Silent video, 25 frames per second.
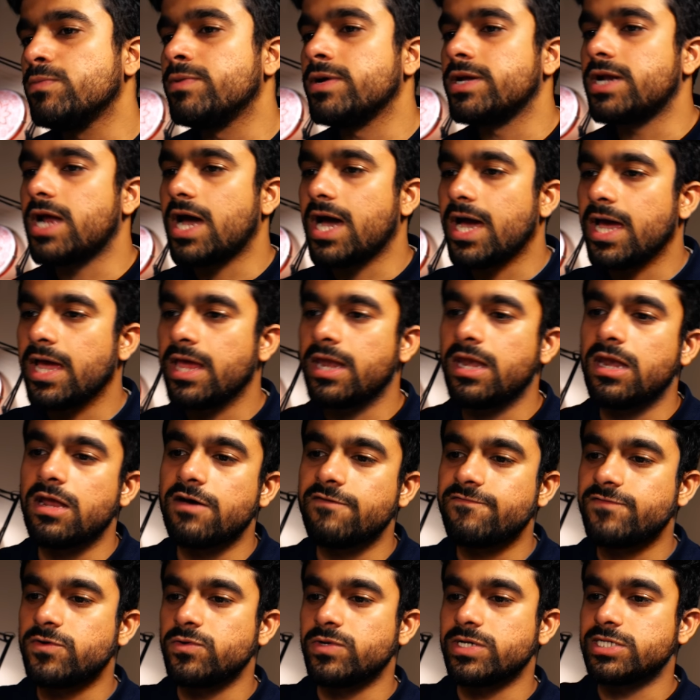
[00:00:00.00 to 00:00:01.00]
But I
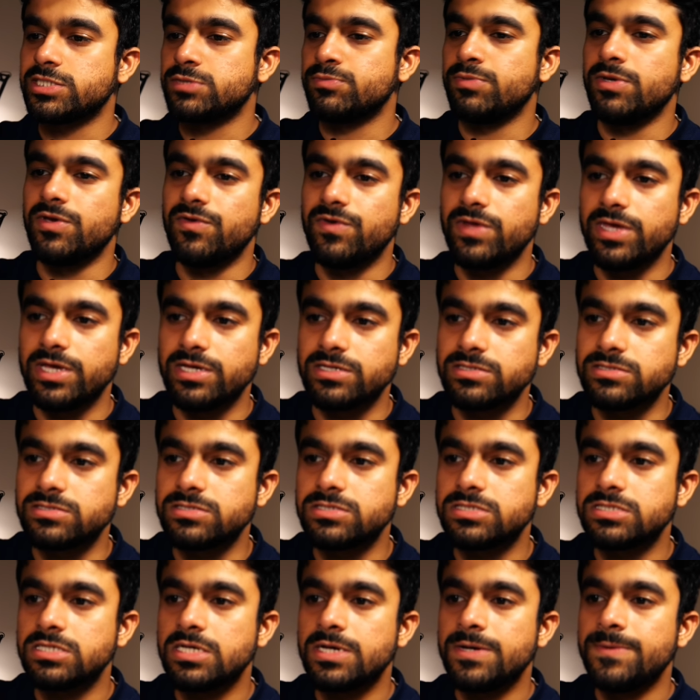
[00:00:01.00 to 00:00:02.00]
love to
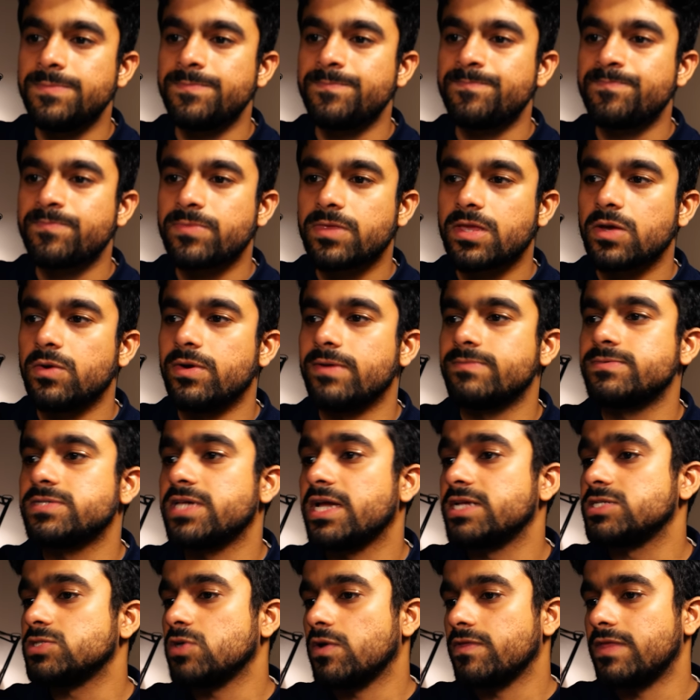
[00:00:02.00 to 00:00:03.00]
experience
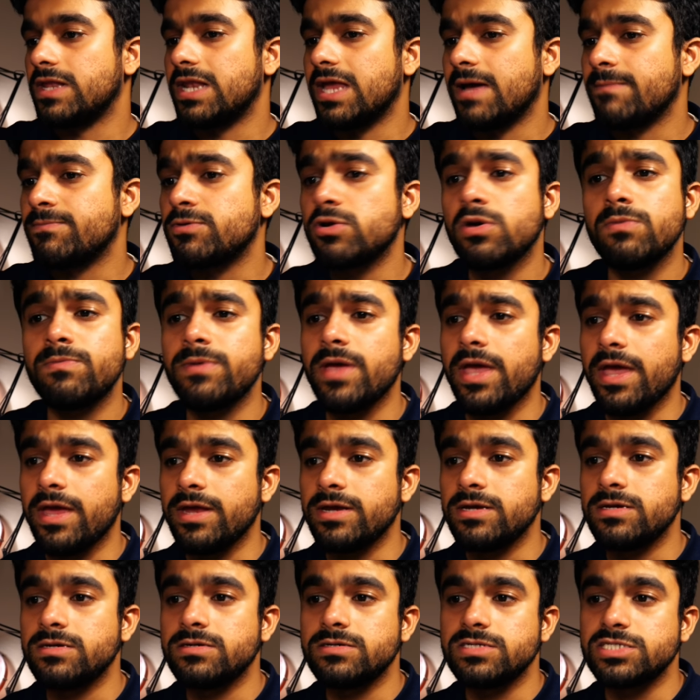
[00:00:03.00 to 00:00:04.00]
websites on the laptop,
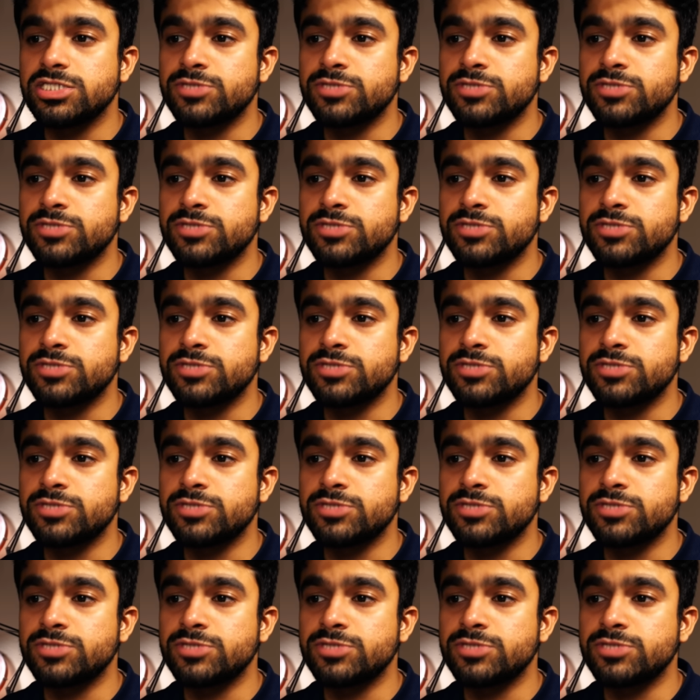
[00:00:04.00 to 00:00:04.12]
and